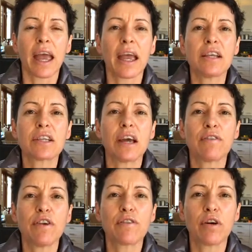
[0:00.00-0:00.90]
And
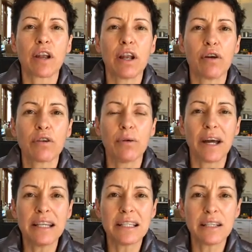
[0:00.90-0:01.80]
if you've got a local
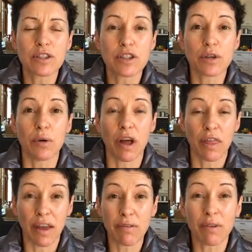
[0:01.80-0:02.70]
Indian store,
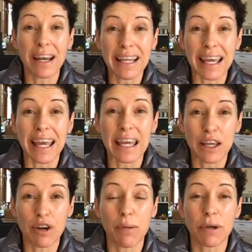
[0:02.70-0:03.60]
they're really
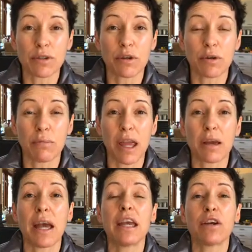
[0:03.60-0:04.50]

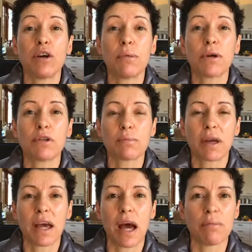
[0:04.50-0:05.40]
economical to
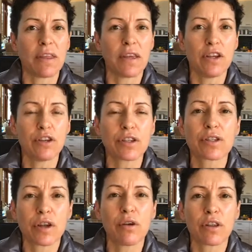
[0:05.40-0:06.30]
pick up, and then you just
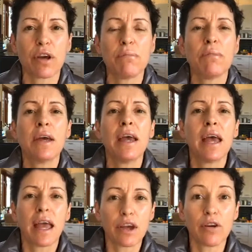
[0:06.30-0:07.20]
soak them
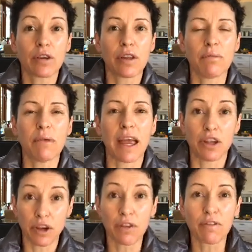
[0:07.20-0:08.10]
and cook them,
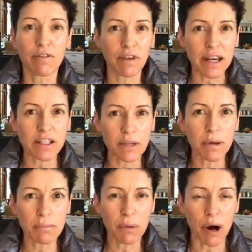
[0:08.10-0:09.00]
and you can freeze them
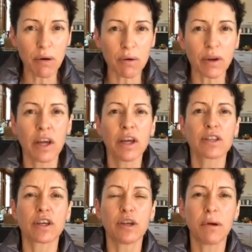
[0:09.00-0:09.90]
in bulk.
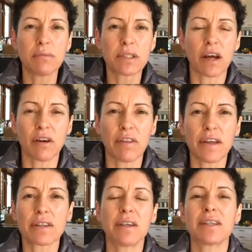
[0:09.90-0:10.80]
So you might be saying, oh,
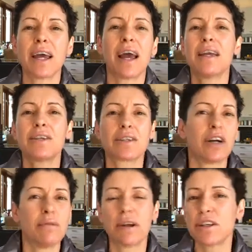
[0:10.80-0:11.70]
that's going to take ages of
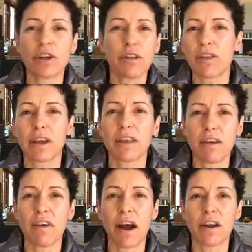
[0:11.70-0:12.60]
time, and I don't think
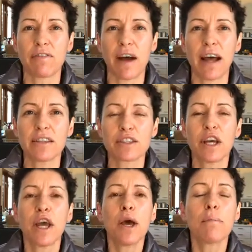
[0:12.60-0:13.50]
that far in advance.
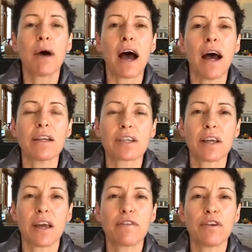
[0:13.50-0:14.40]
But
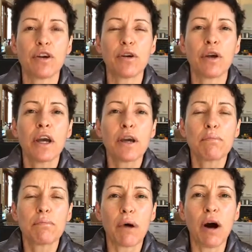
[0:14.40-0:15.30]
if you
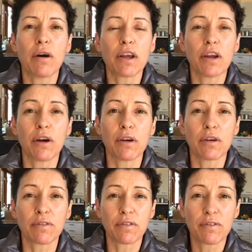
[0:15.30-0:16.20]

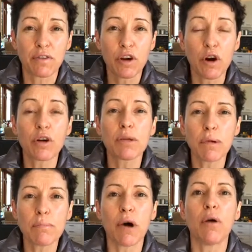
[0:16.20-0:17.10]
cook them
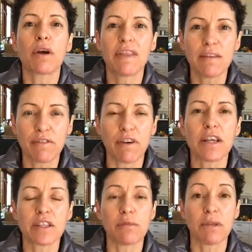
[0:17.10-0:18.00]
in bulk and then
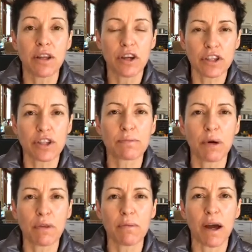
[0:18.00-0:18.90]
freeze them, then you can just
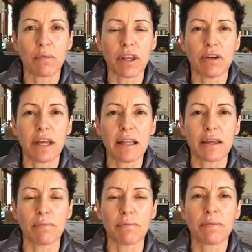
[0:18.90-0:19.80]
pull them out when you need
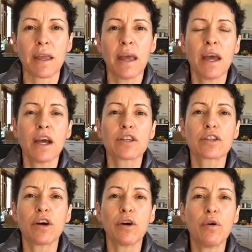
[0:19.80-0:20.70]
them.
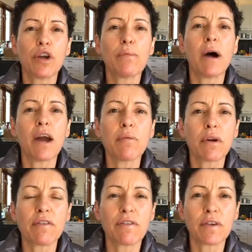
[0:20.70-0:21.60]
So, or you might
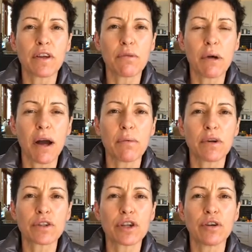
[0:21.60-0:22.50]

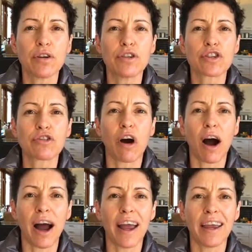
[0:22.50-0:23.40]
want to
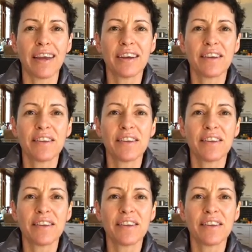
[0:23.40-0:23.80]
try.